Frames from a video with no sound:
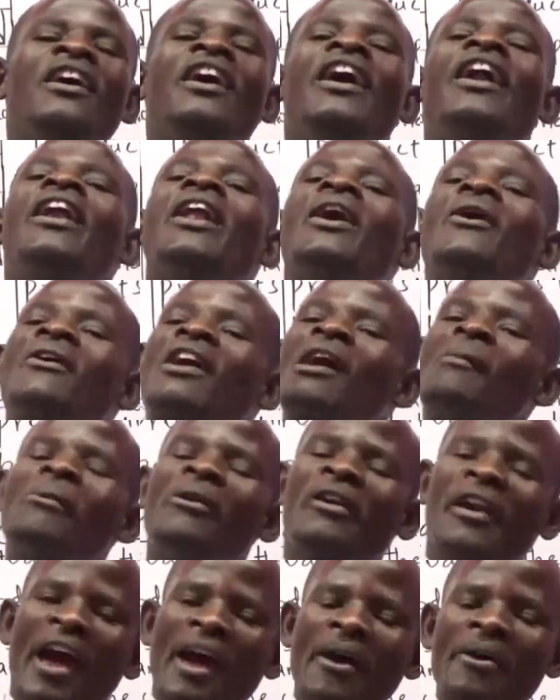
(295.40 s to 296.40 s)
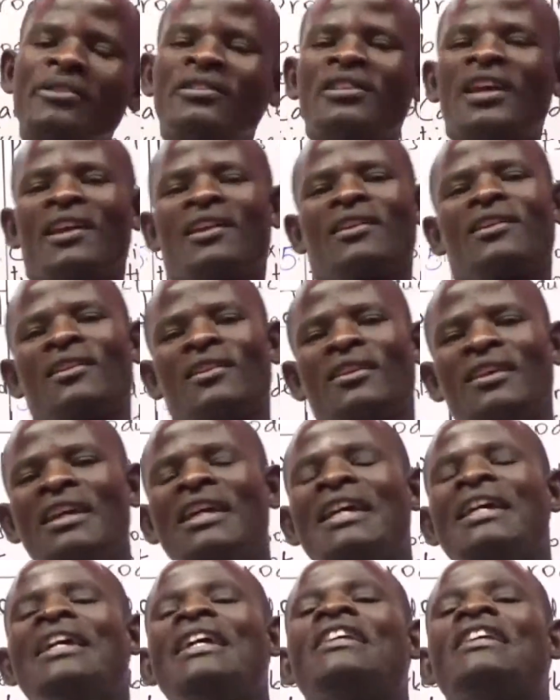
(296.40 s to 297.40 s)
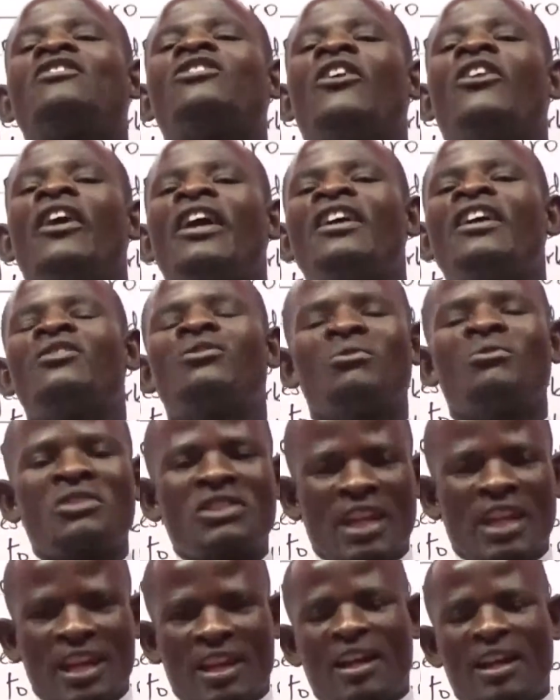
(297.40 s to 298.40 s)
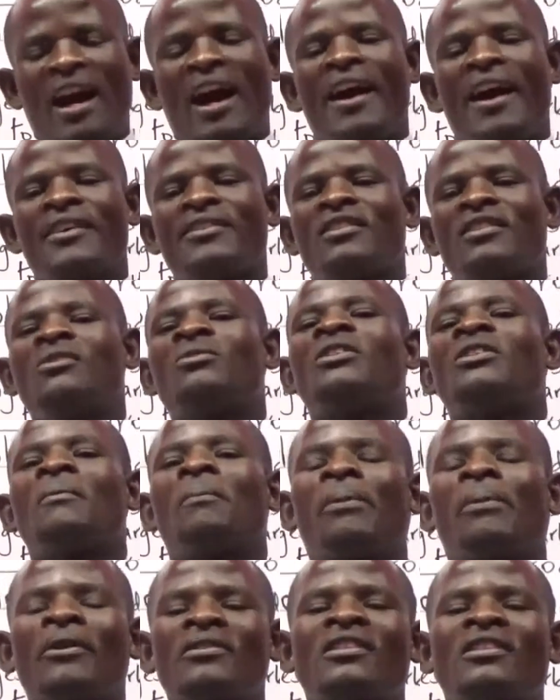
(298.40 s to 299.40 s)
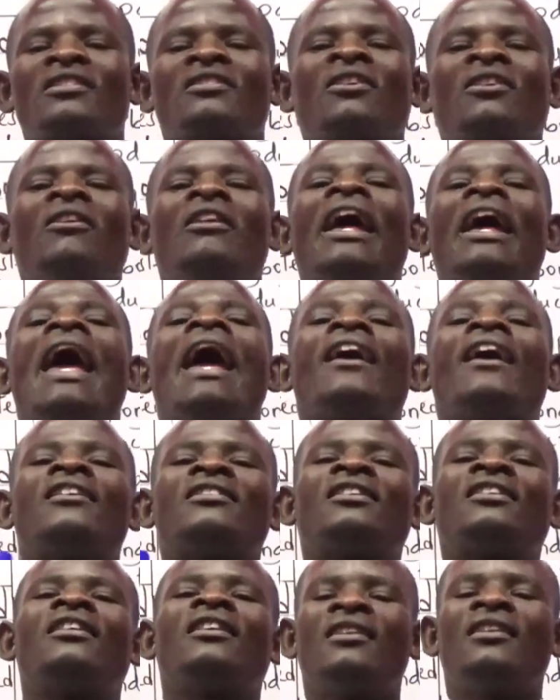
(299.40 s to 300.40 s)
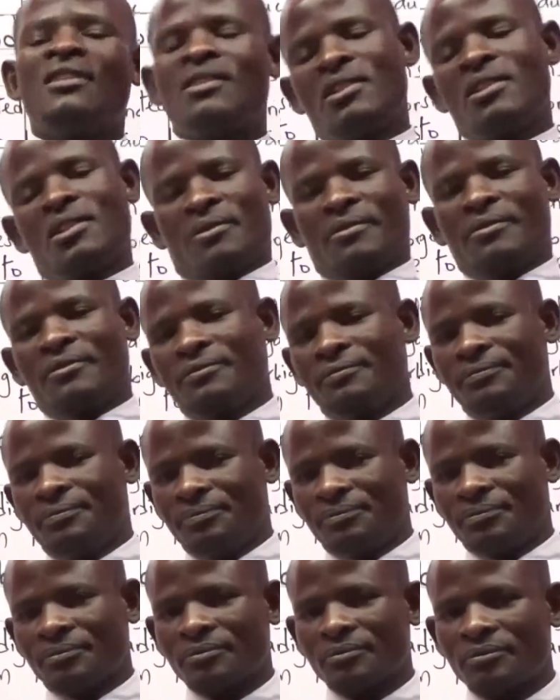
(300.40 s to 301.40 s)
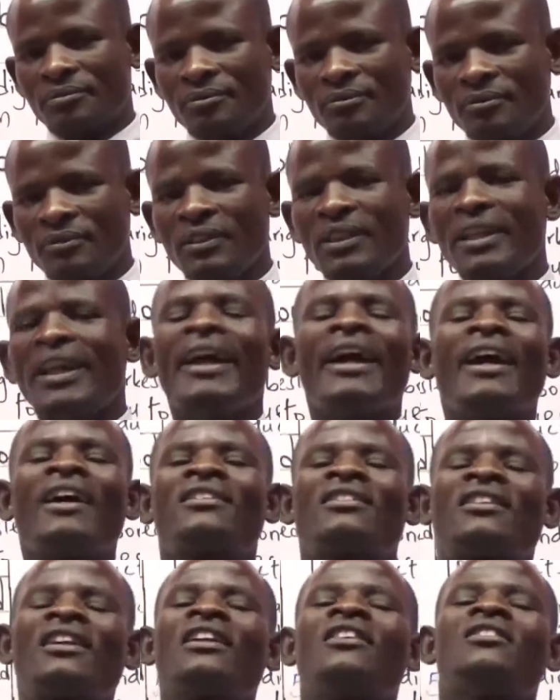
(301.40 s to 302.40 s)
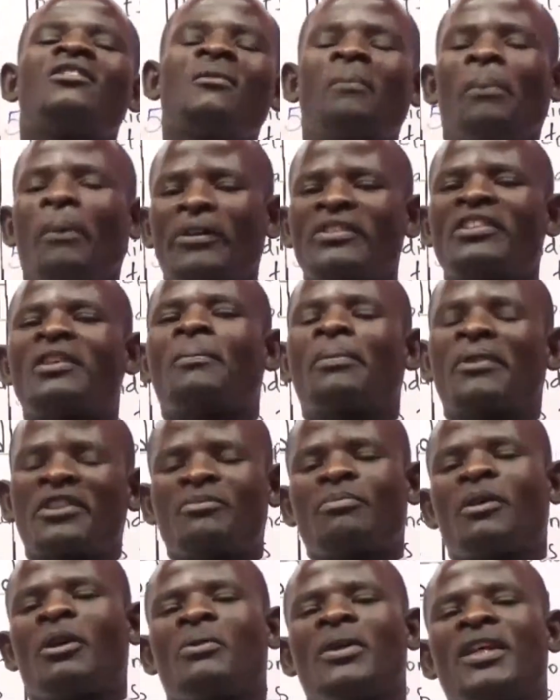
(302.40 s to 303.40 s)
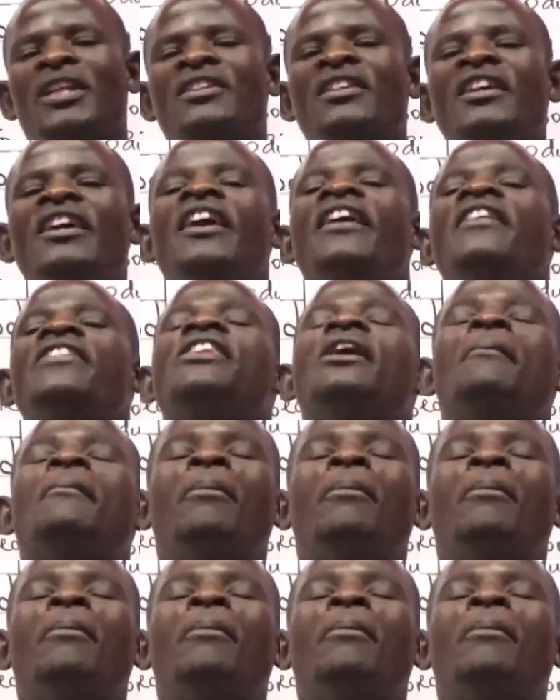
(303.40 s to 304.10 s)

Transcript: Now, carbon dioxide is going to take us to the process called excretion. excretion process is the process by which the